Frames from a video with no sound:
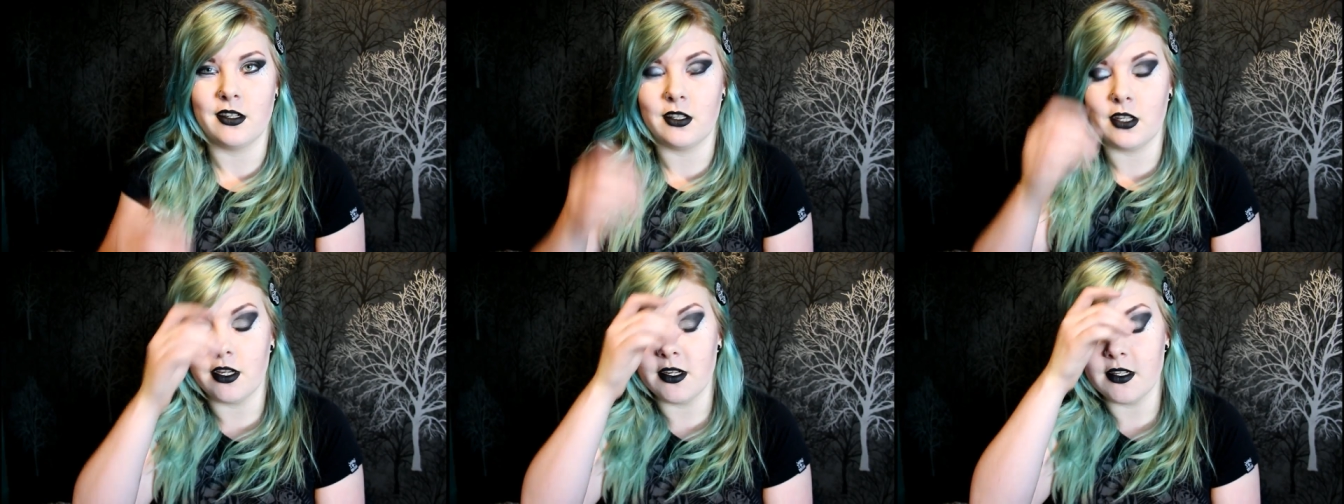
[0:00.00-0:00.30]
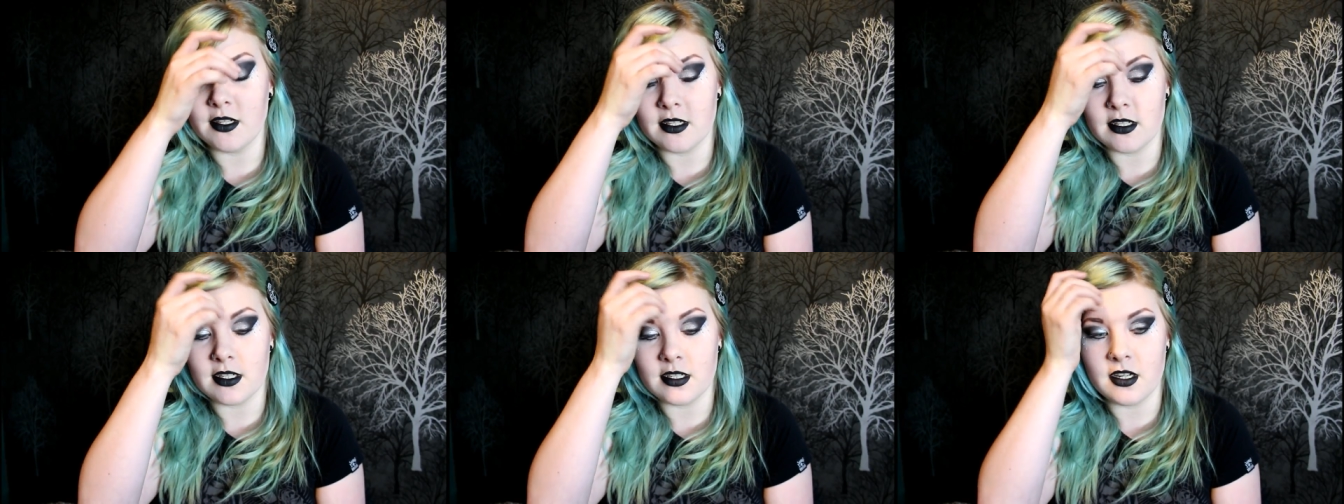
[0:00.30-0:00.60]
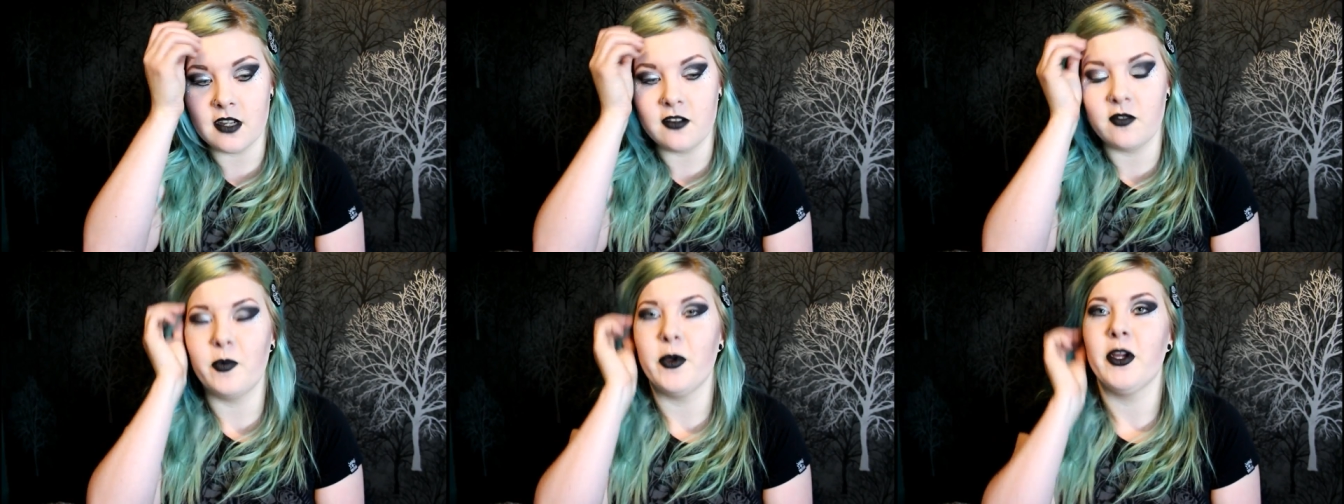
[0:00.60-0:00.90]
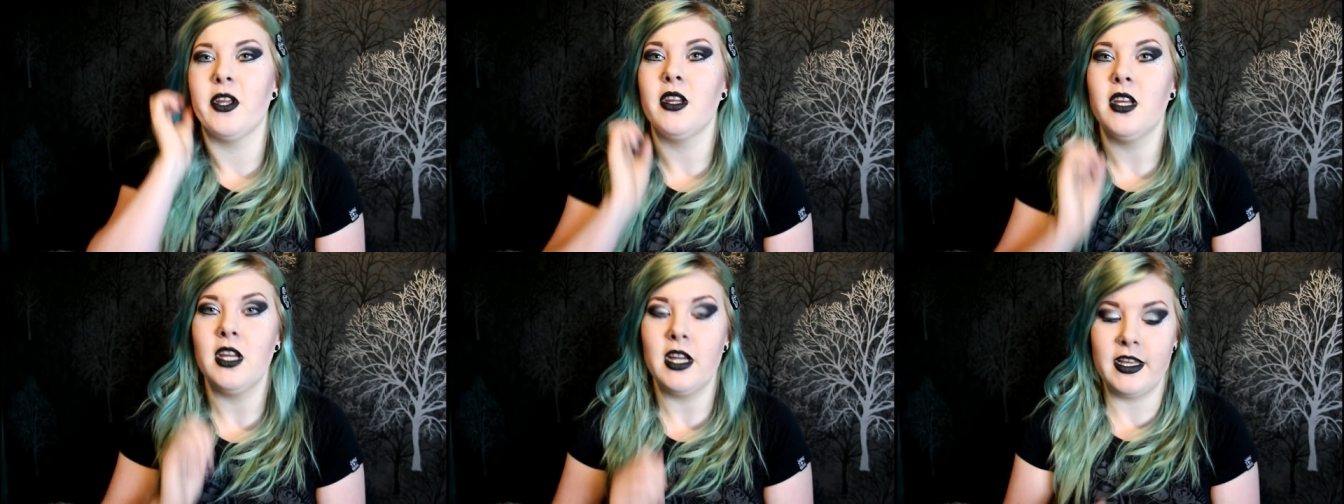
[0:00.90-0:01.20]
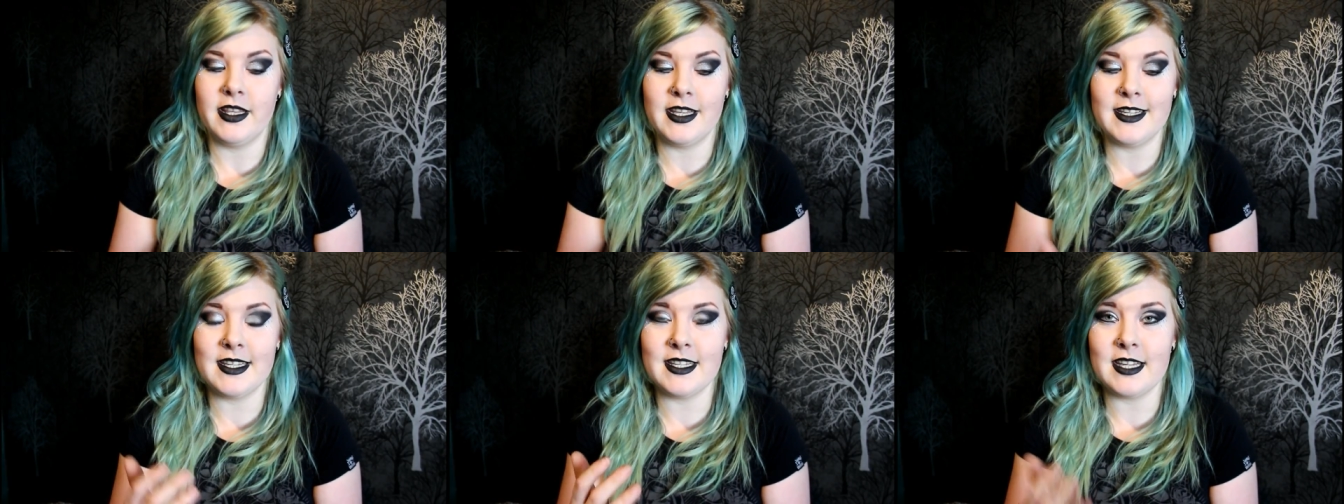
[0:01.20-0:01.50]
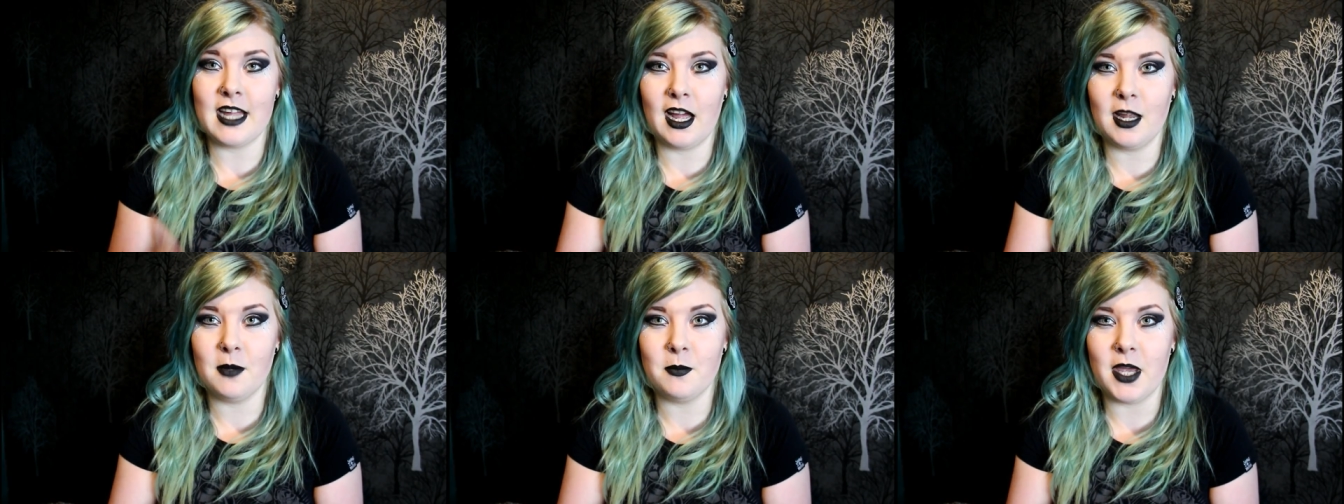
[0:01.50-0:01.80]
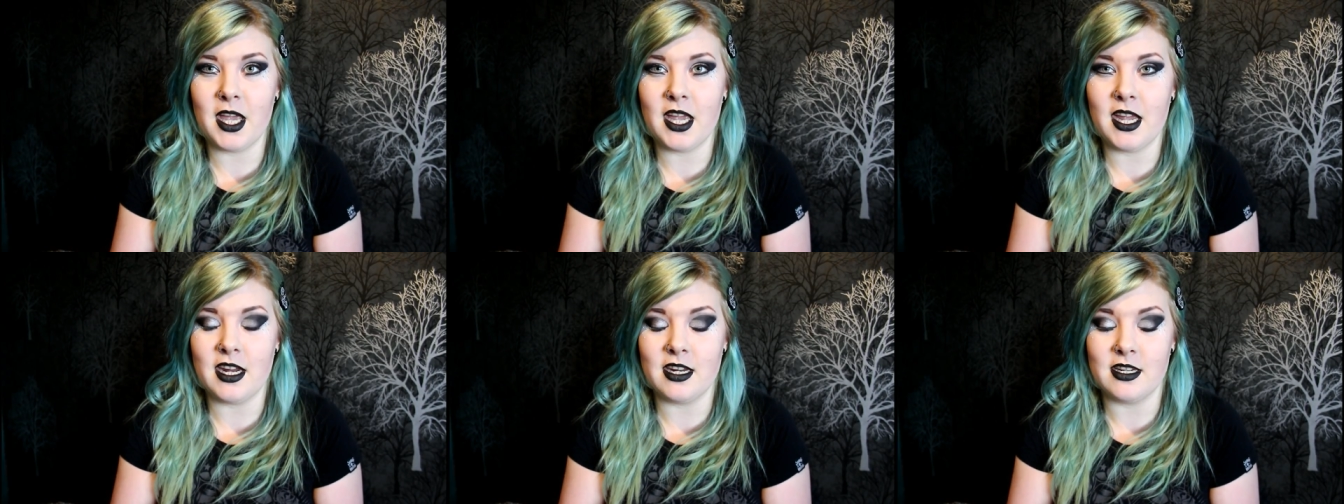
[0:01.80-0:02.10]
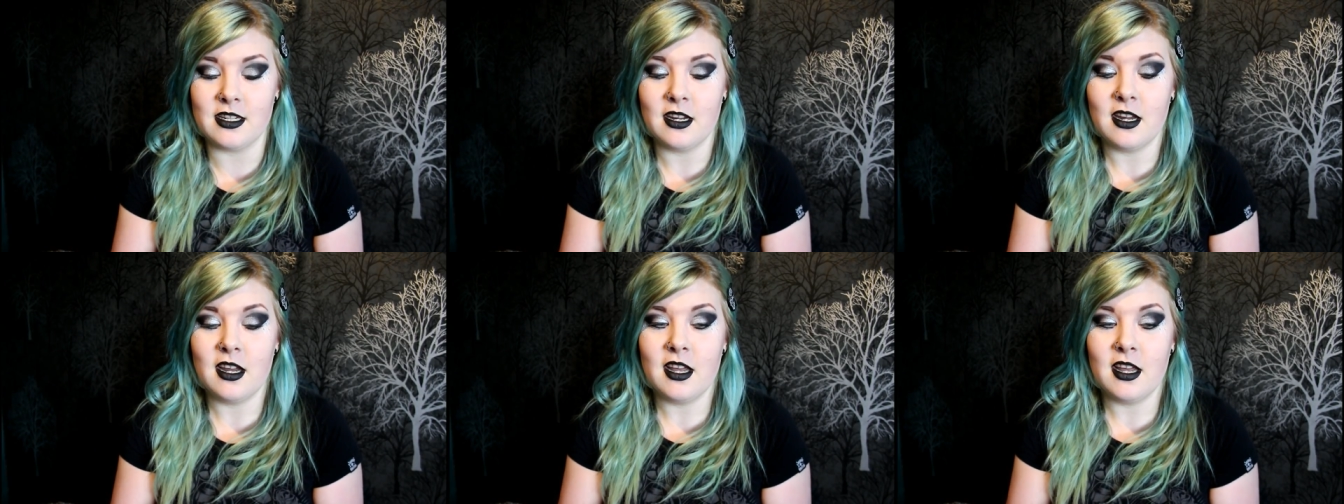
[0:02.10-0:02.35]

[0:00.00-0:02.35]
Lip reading: clothes and stuff, but this is handmade.